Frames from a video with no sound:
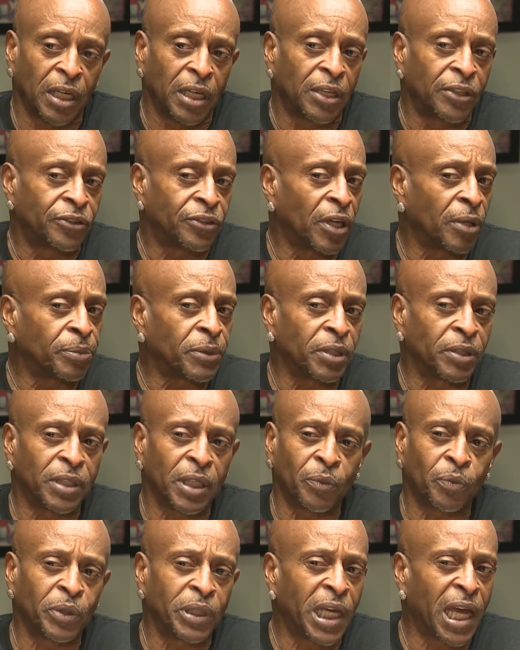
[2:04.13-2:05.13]
something that
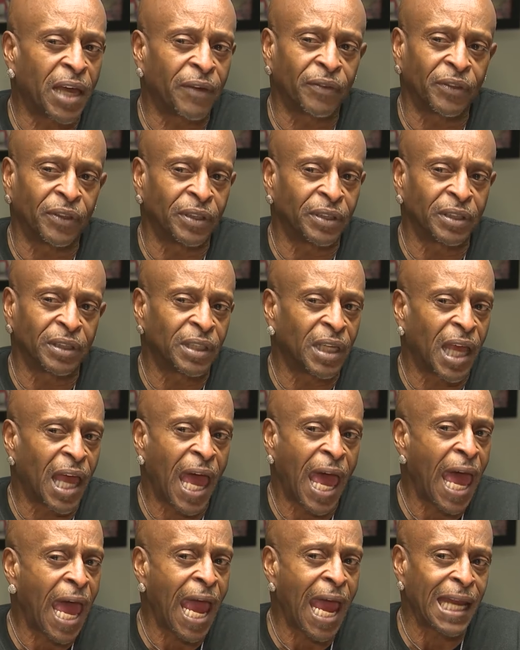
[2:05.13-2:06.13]
we haven't
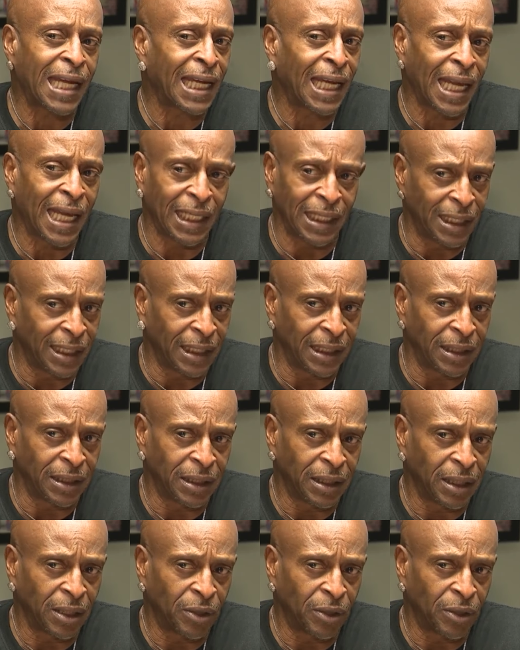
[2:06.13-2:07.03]
had lately.